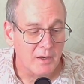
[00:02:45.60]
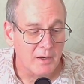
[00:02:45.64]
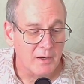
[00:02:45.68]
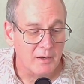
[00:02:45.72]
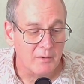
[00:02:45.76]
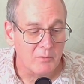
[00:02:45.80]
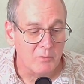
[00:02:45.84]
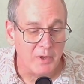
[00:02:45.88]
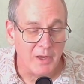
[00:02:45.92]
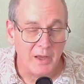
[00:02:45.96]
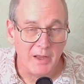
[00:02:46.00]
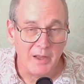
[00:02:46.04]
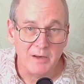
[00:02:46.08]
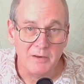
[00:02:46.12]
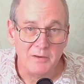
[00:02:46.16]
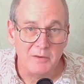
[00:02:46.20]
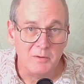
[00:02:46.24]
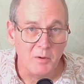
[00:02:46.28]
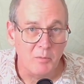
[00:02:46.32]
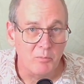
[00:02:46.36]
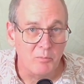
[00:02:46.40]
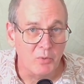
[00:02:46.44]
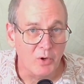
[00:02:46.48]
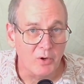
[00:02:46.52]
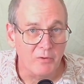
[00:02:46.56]
We had a
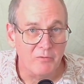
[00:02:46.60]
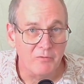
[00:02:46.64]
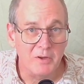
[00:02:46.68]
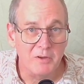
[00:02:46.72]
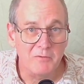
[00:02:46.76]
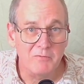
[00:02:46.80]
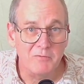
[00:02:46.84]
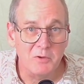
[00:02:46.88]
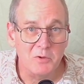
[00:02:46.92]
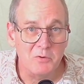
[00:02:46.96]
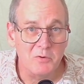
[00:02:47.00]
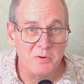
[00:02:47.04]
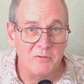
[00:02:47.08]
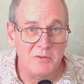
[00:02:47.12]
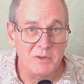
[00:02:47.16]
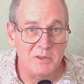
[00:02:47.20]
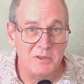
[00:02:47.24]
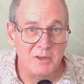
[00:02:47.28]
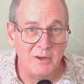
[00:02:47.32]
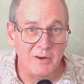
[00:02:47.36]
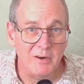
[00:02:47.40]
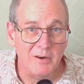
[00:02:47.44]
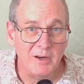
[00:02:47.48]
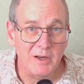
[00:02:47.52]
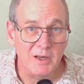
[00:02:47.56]
perfect view of the
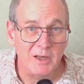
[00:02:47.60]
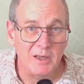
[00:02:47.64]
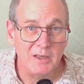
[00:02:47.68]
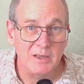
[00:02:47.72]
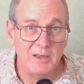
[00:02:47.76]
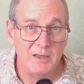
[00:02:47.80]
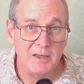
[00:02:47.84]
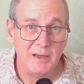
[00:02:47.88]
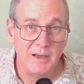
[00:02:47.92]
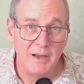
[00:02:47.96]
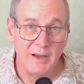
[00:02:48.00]
target.